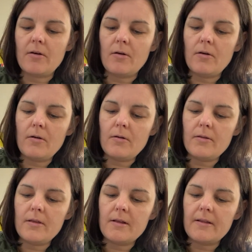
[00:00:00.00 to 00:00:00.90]
all
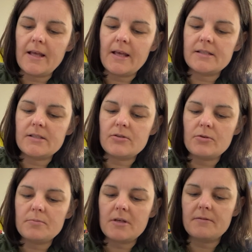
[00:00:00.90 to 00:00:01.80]
the glaze
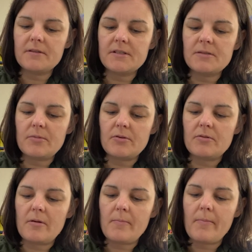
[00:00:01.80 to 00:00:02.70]
scooped off the
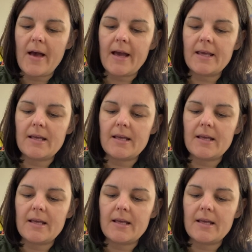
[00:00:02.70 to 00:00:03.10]
spoon back